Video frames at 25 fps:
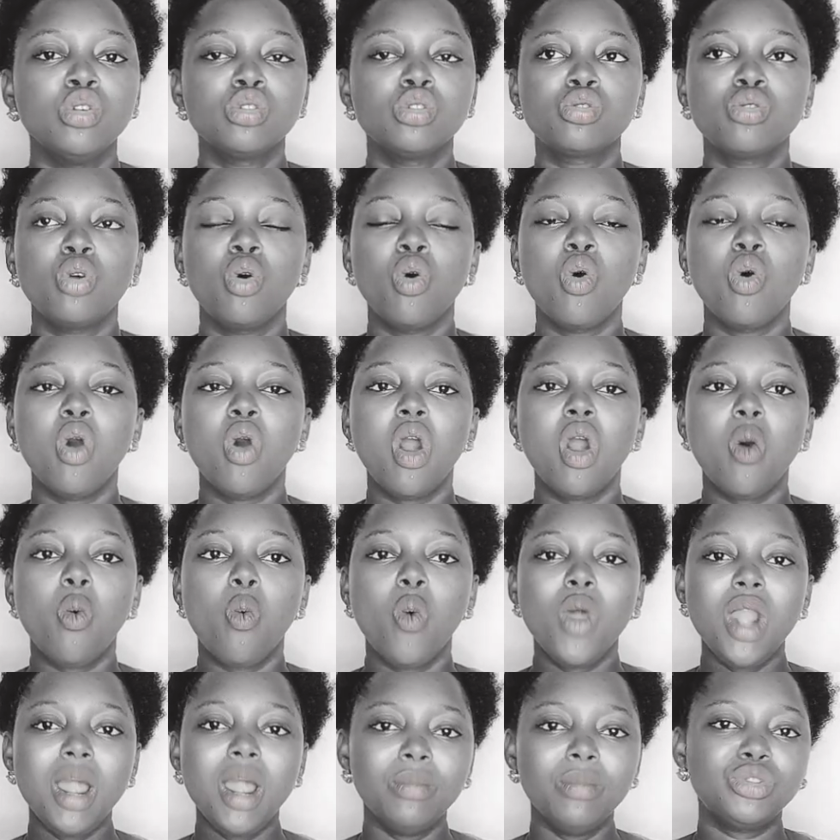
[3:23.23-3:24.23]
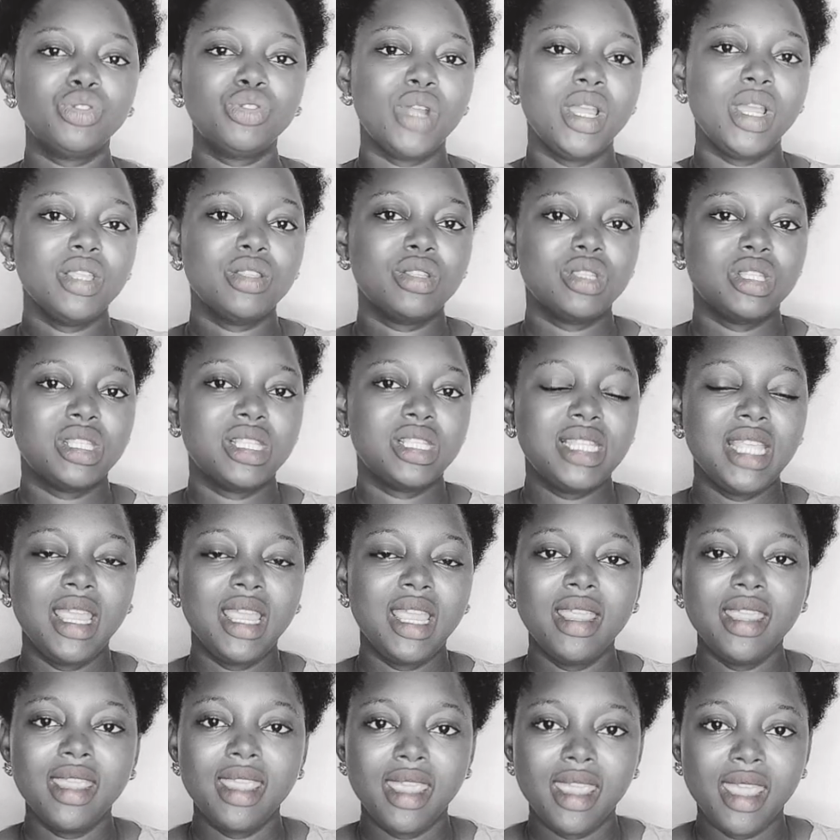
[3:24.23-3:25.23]
So what I'm trying to say
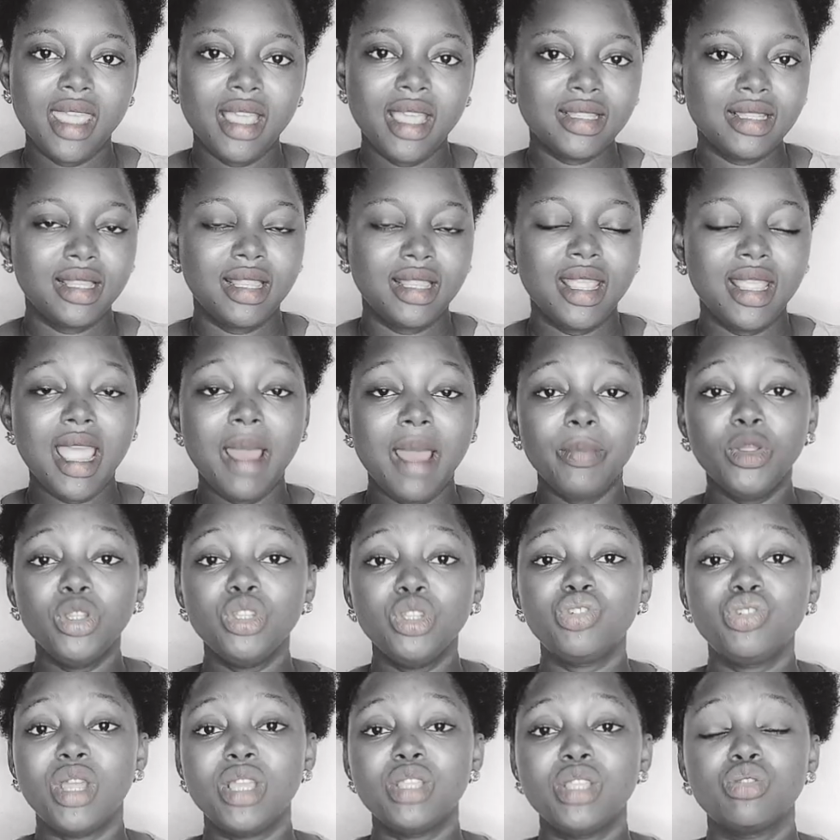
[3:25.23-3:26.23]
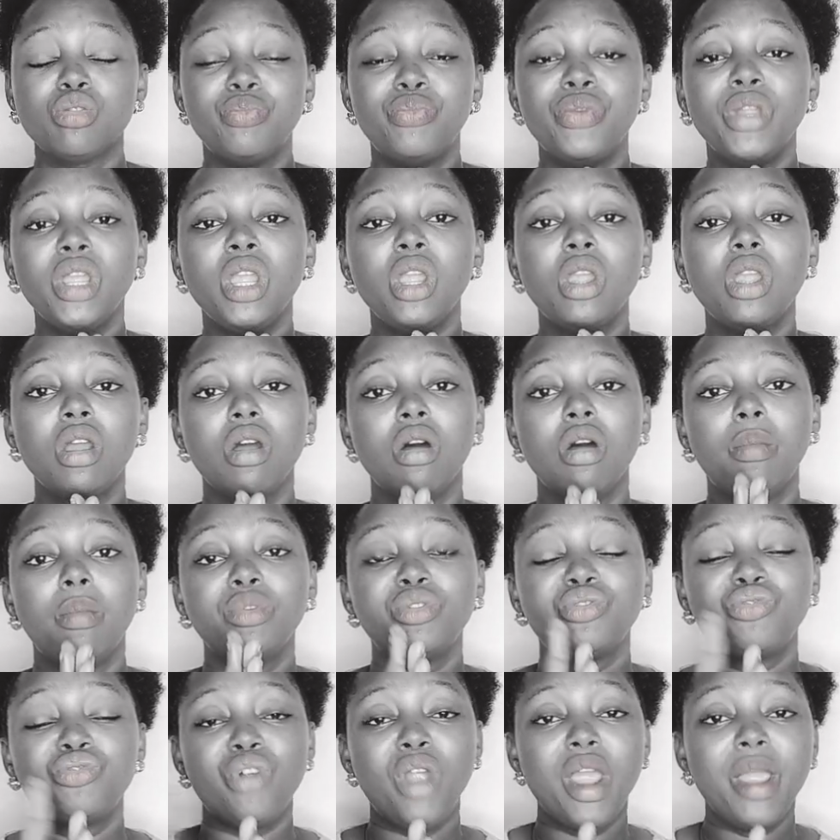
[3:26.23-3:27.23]
here today, I'm not trying to bring
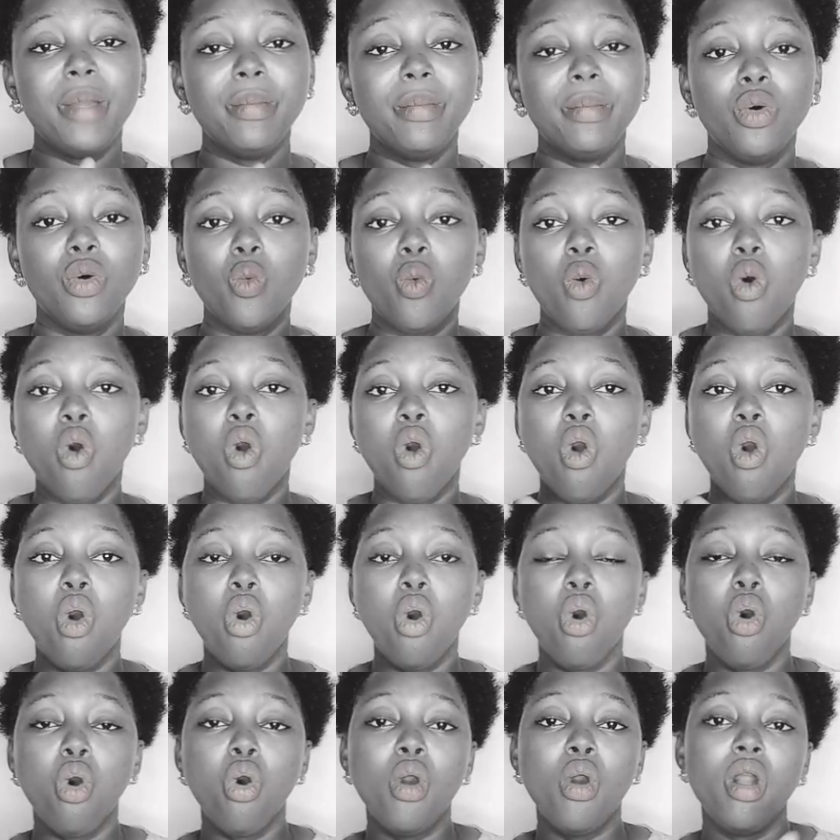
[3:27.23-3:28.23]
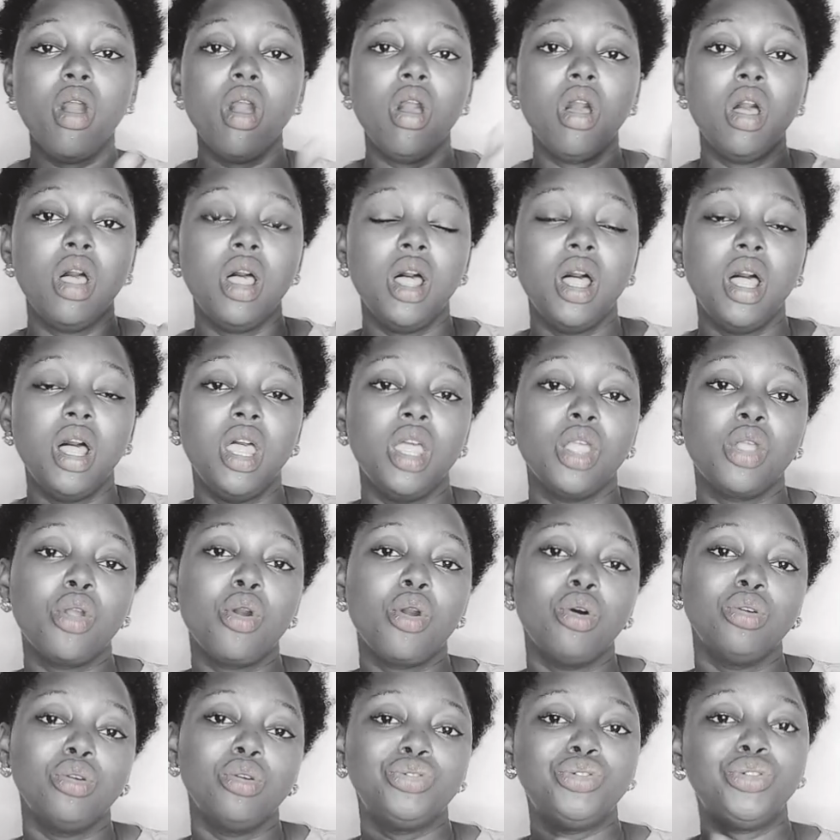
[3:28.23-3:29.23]
tribal war or a
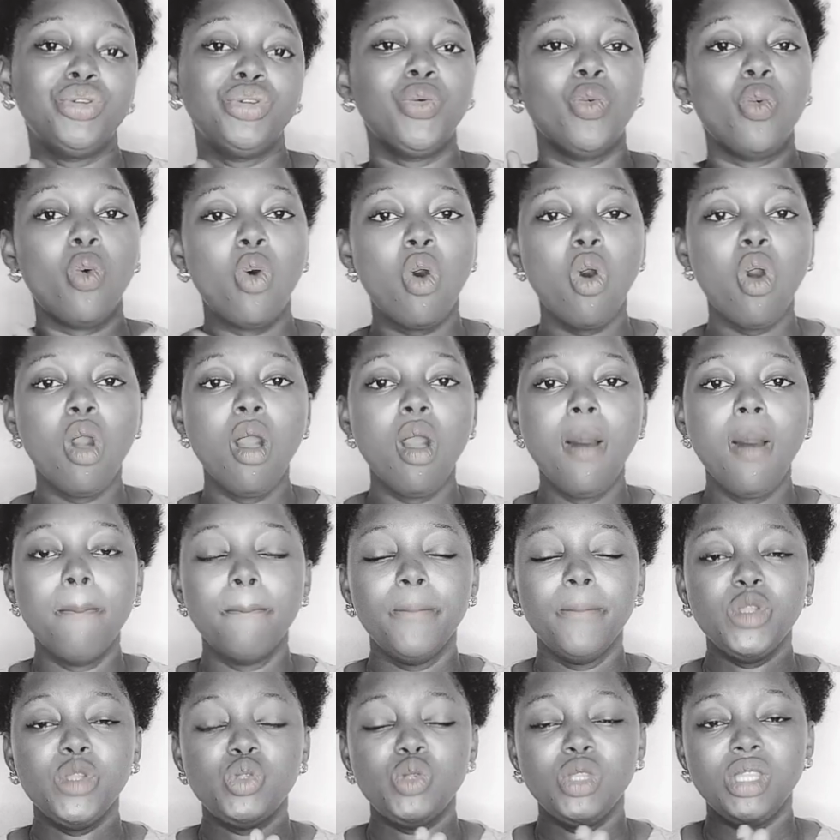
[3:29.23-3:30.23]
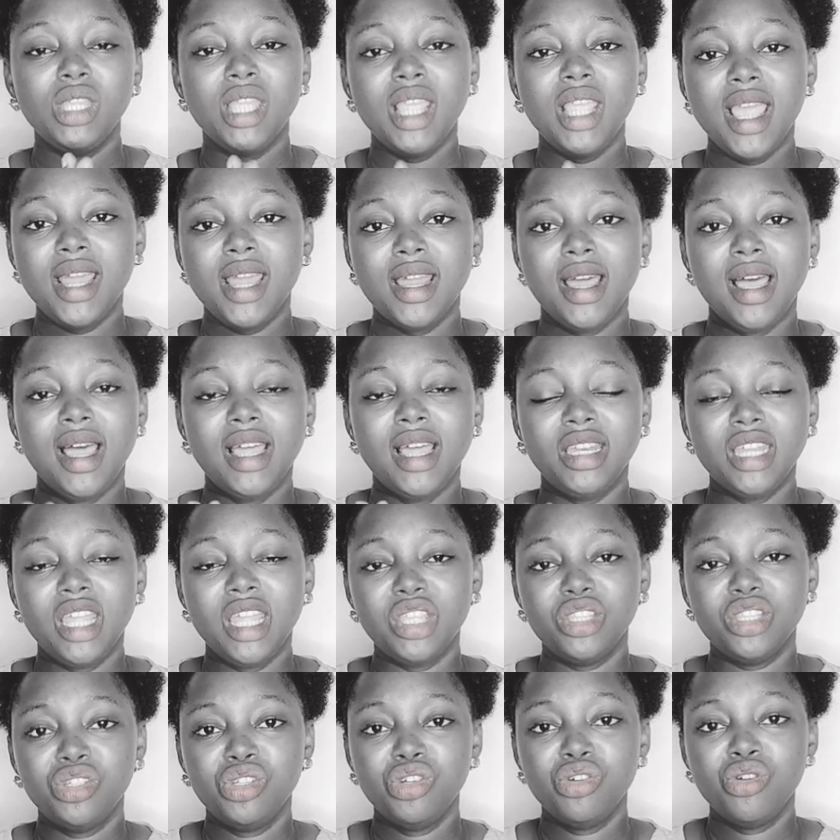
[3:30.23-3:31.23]
country war between Ghana and
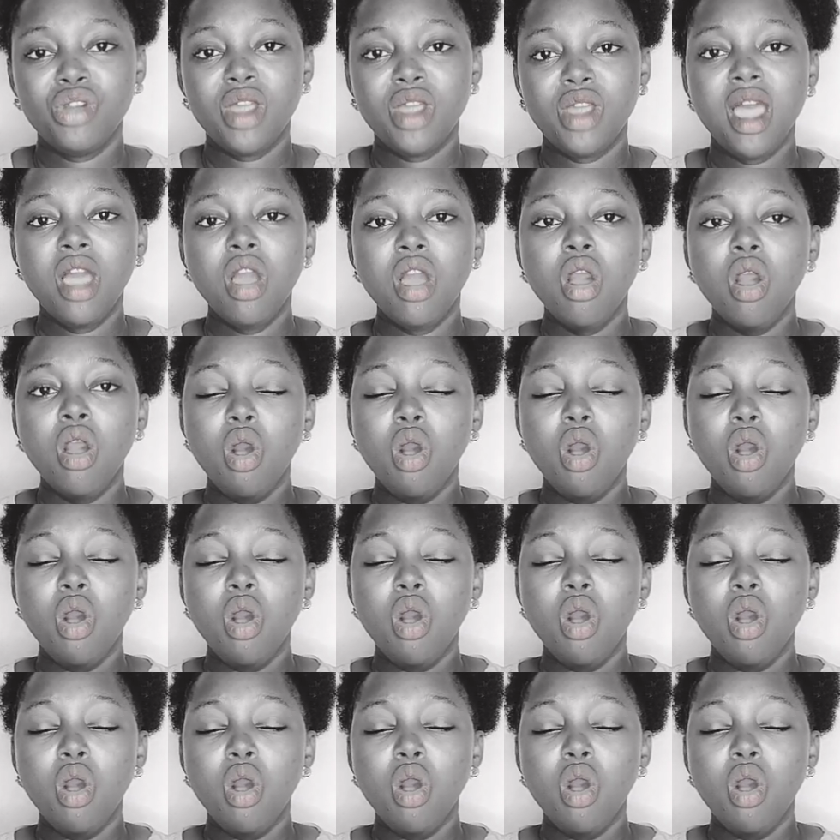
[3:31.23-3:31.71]
Nigeria.